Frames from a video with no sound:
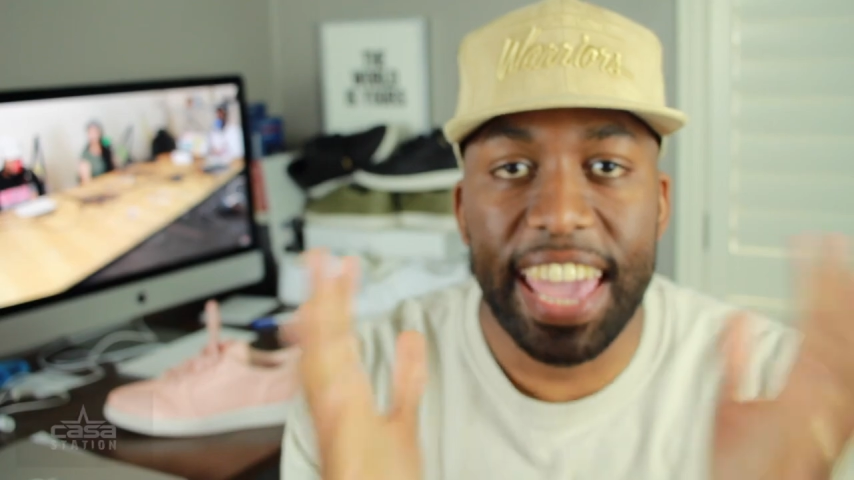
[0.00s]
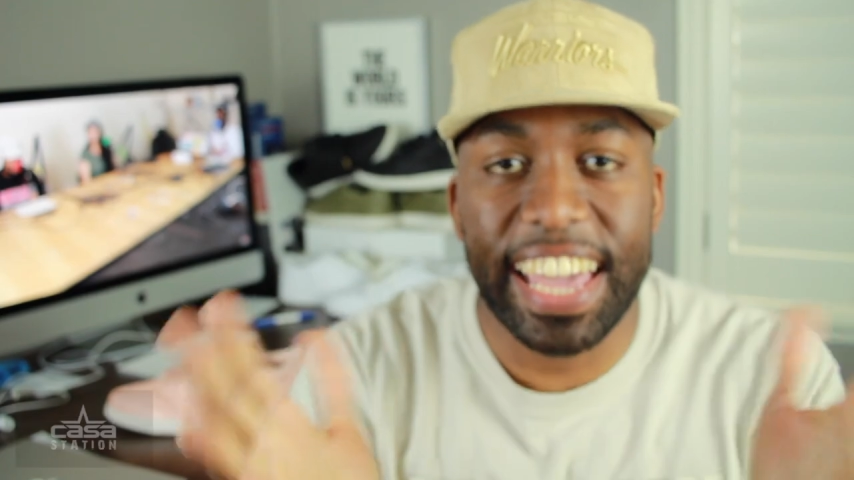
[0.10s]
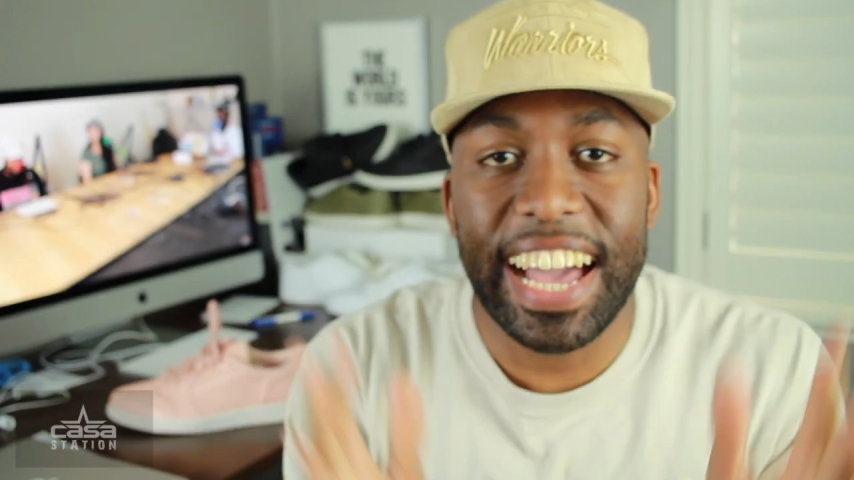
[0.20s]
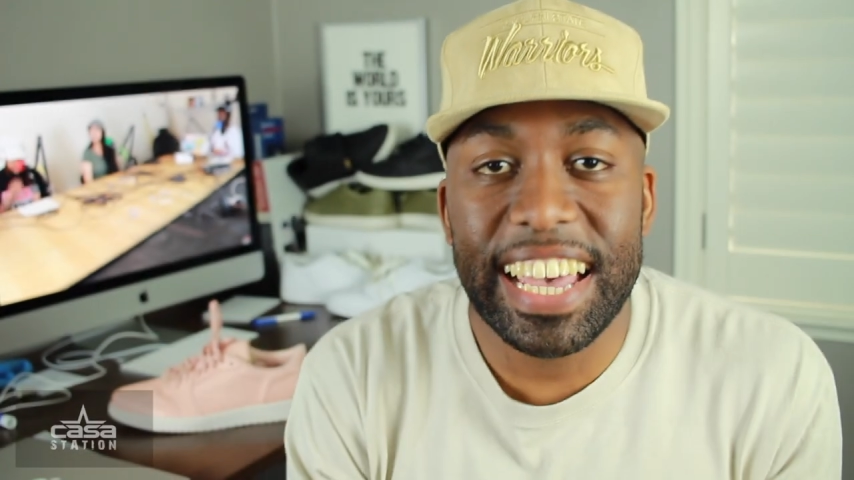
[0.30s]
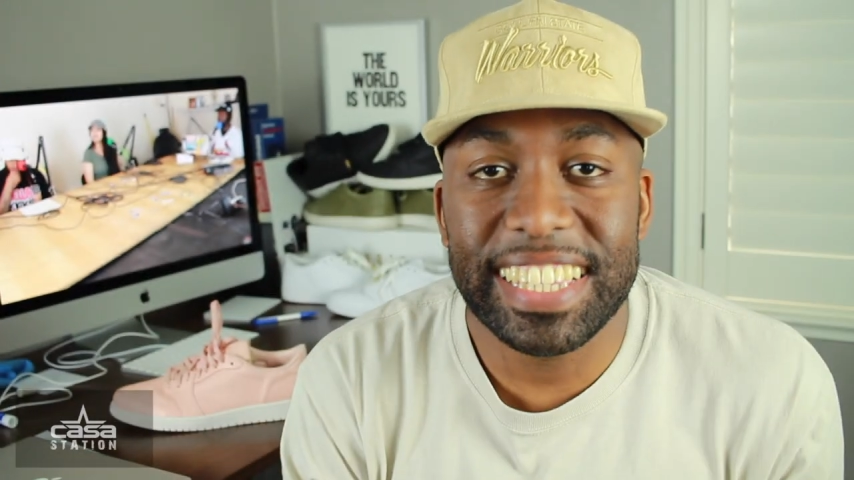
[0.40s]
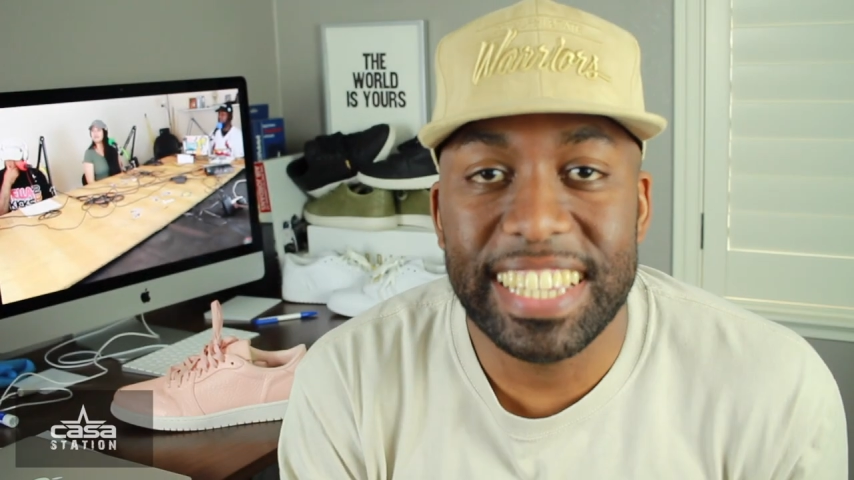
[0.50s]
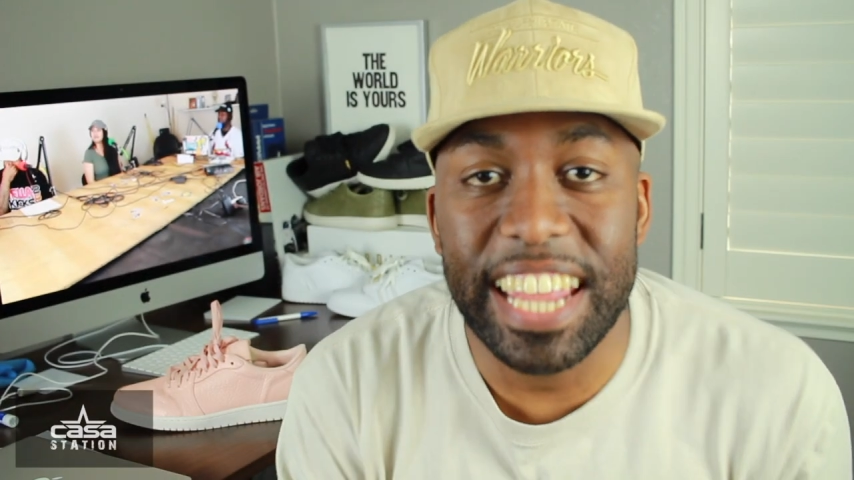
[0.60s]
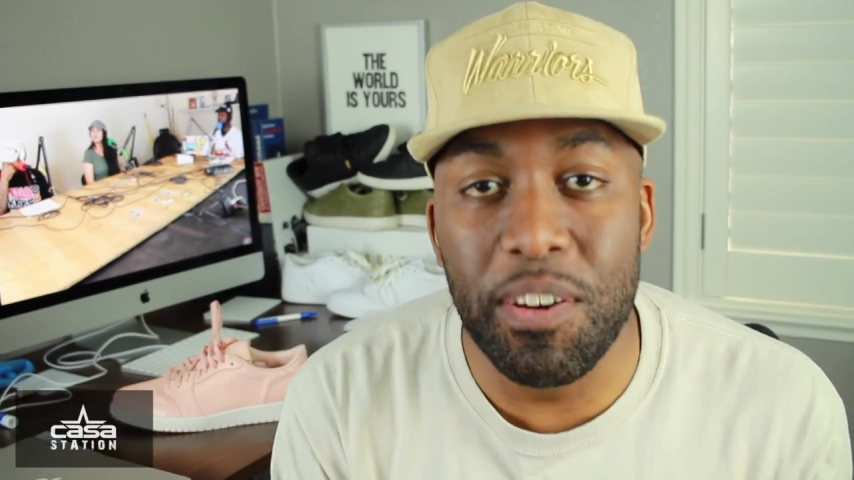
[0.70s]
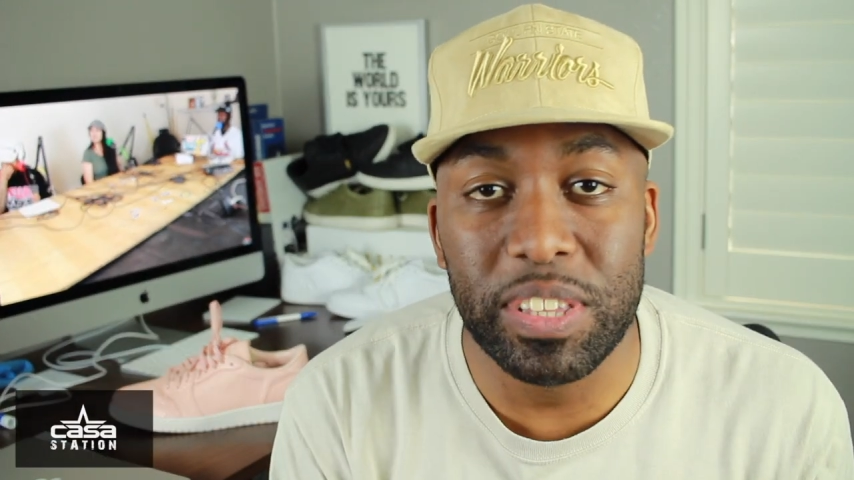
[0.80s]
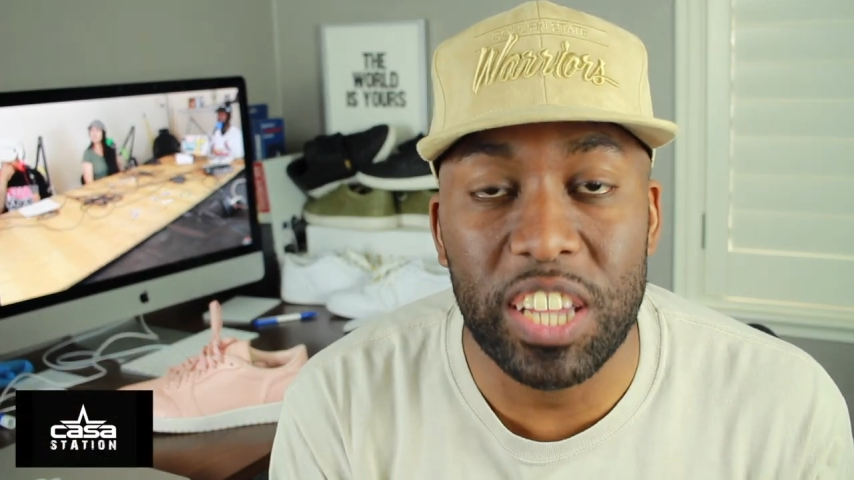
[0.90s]
Hey guys,
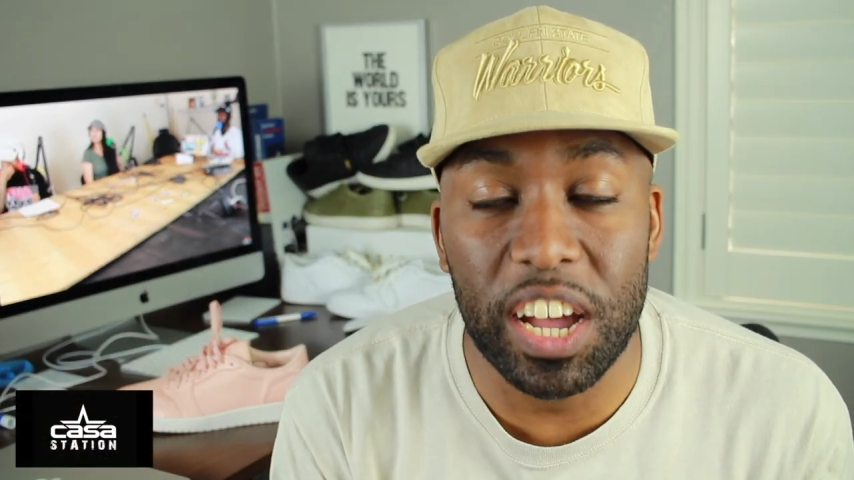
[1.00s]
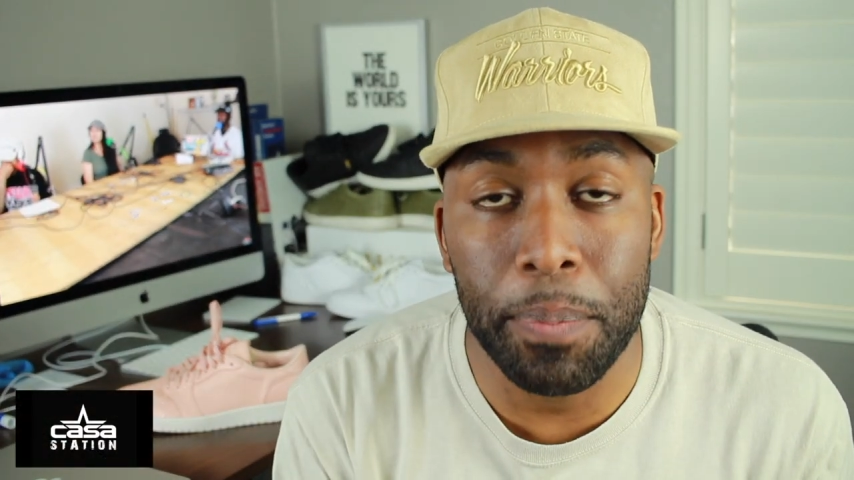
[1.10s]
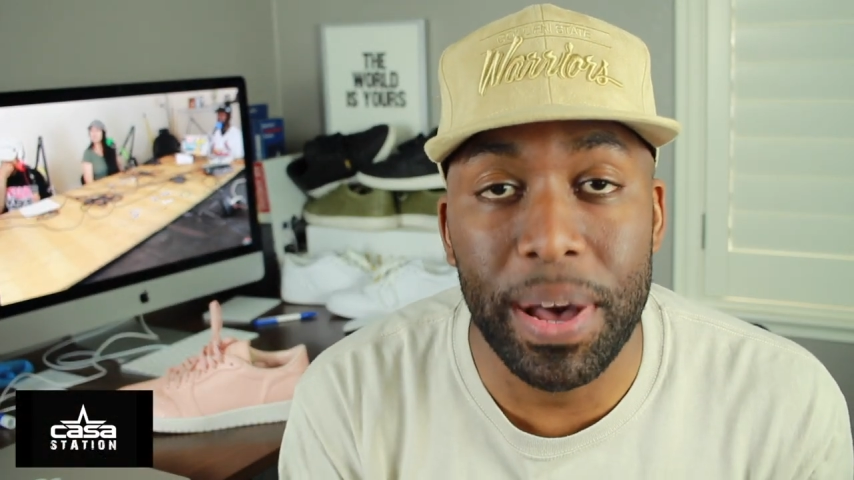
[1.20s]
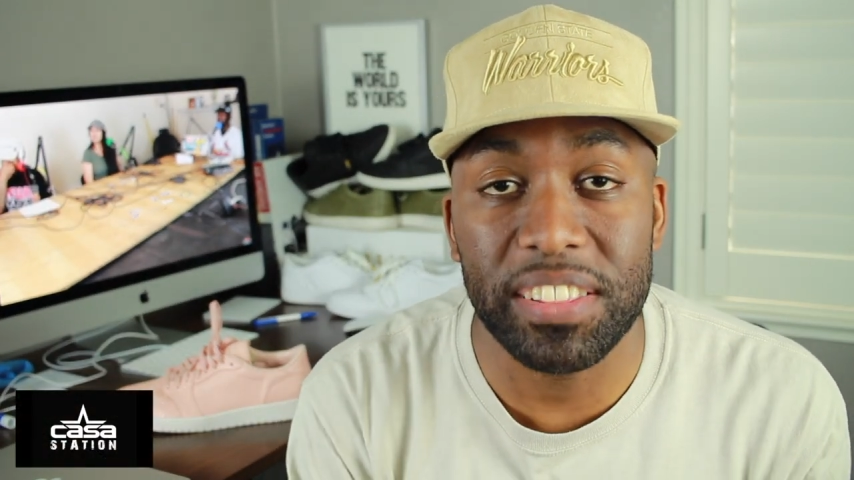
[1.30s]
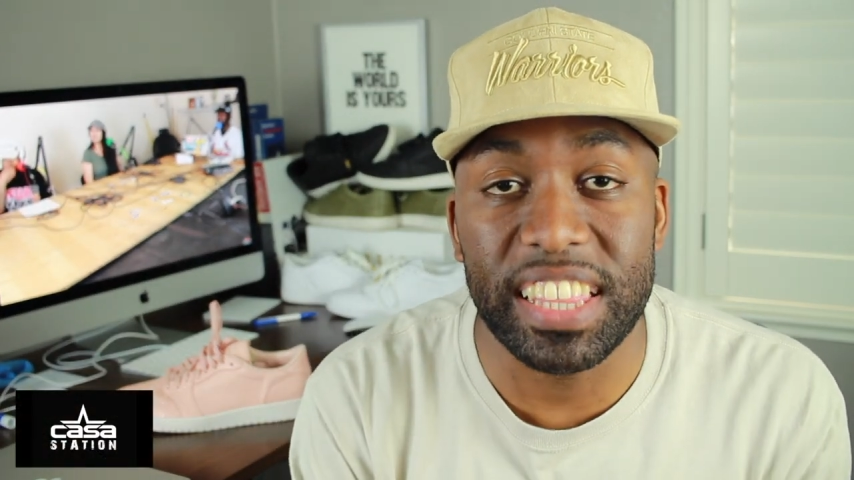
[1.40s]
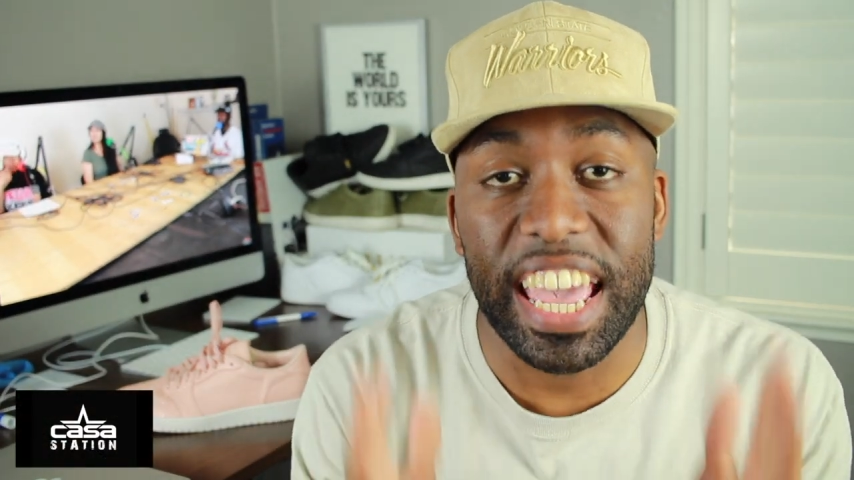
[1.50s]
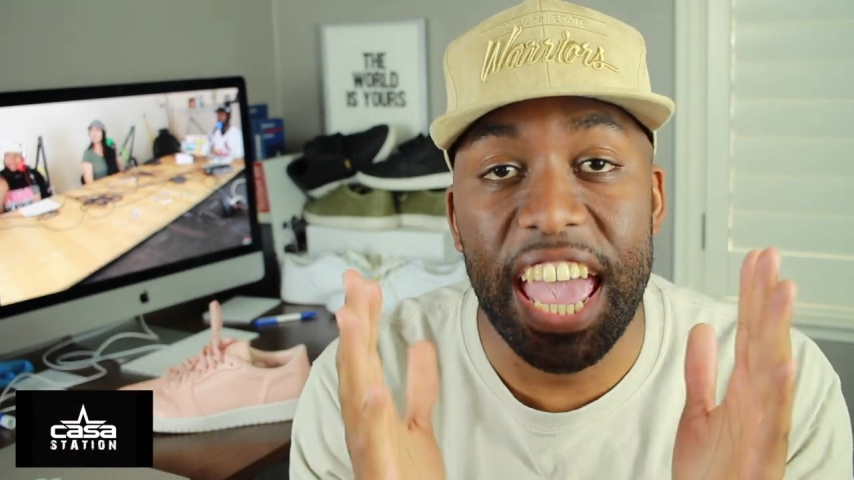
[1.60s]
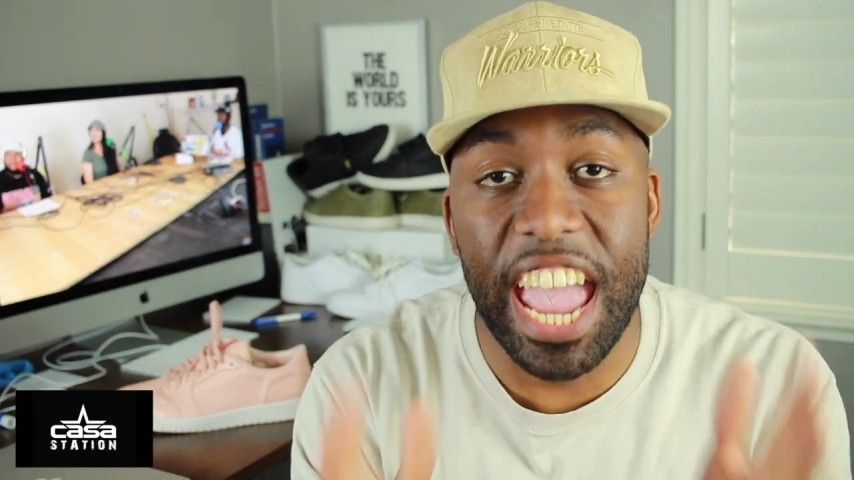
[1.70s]
today we talk about the